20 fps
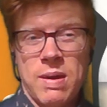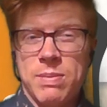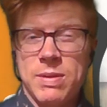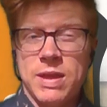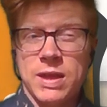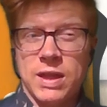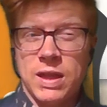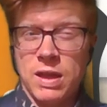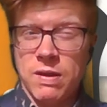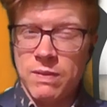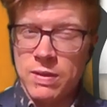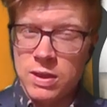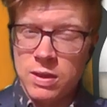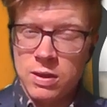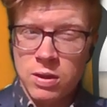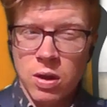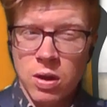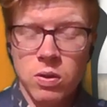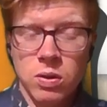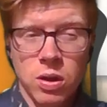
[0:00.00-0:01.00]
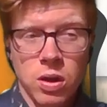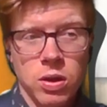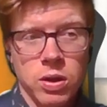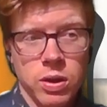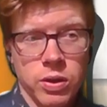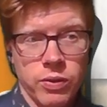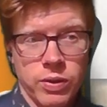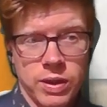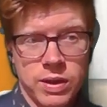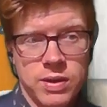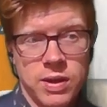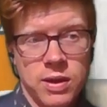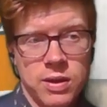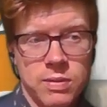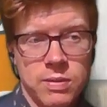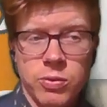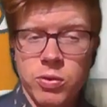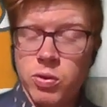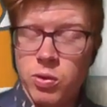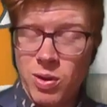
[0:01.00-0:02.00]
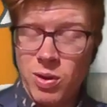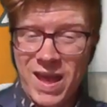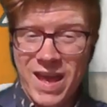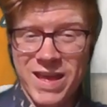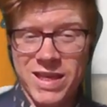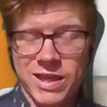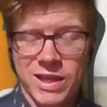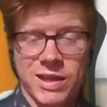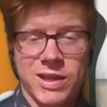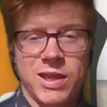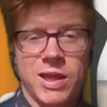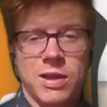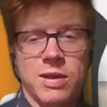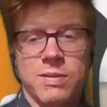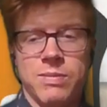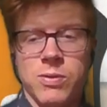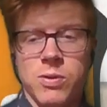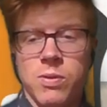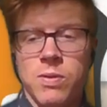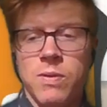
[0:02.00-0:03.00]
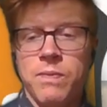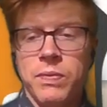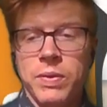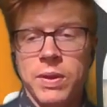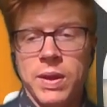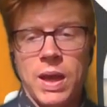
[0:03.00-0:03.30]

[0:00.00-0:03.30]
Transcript: particularly if it's no longer accessible or as accessible